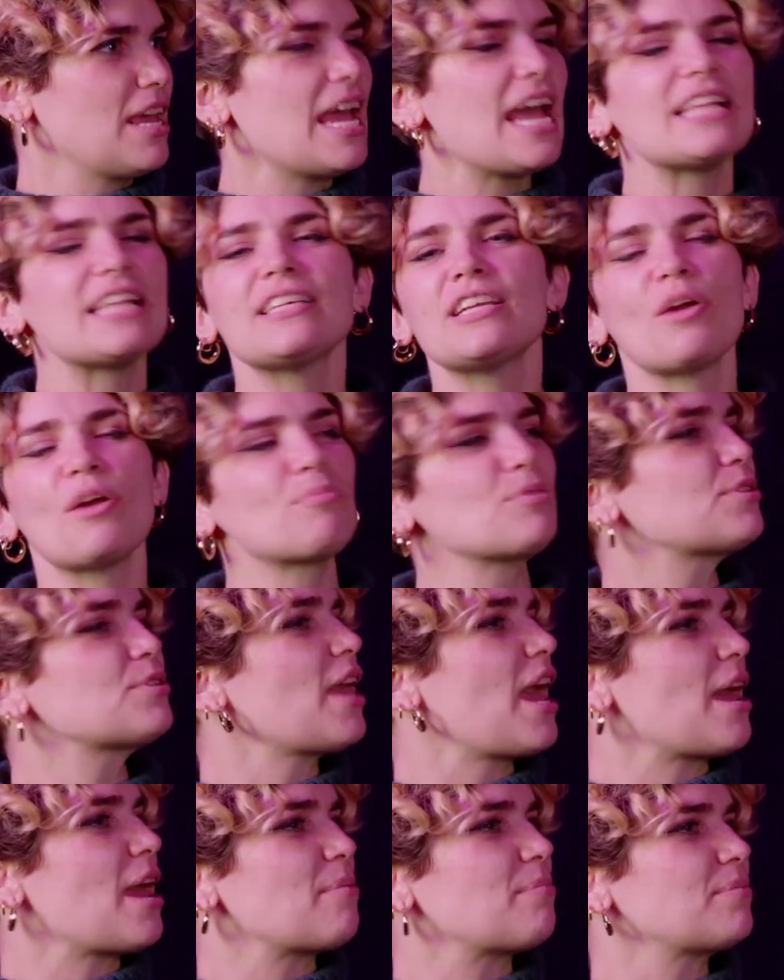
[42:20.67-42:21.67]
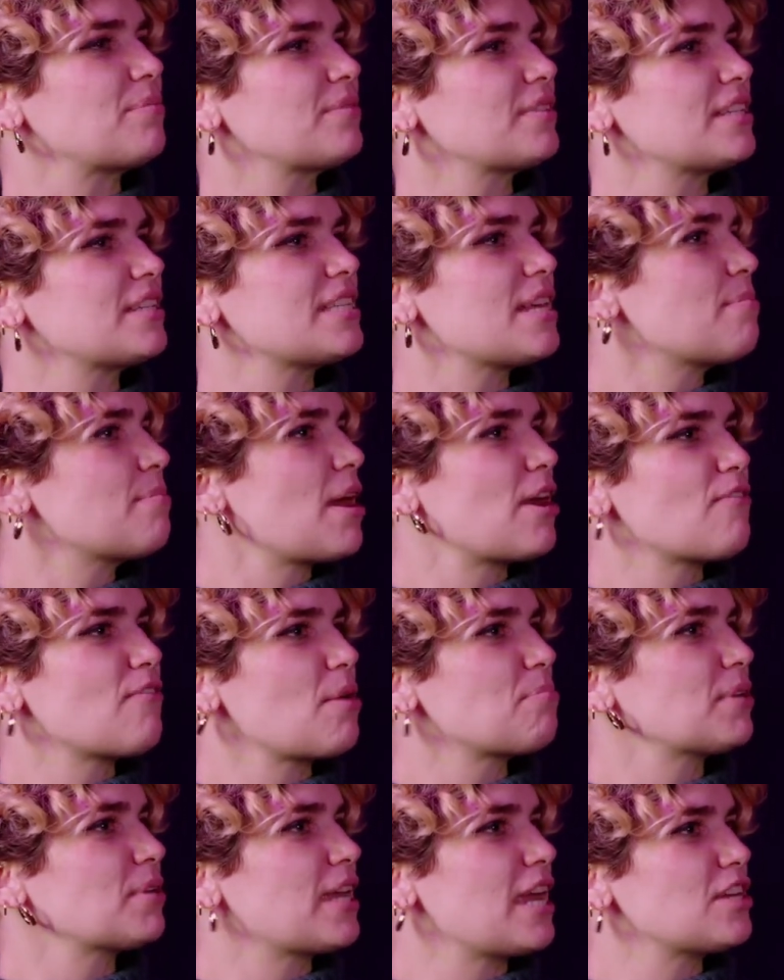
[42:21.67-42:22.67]
It's a numbers game because the amount of
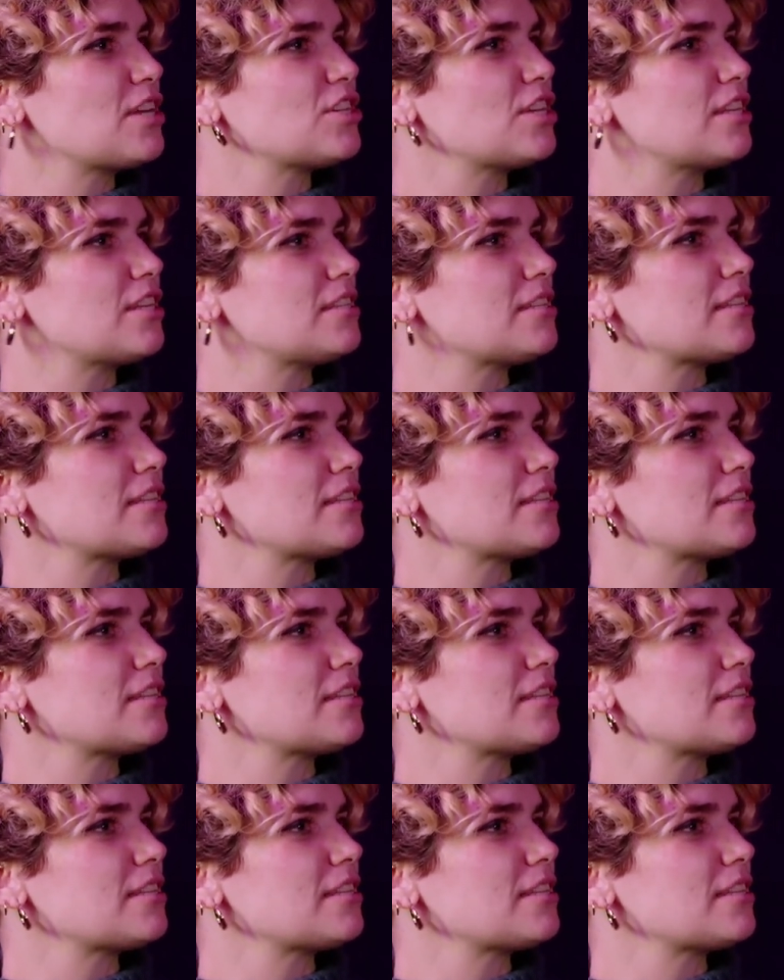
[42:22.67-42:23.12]
applications,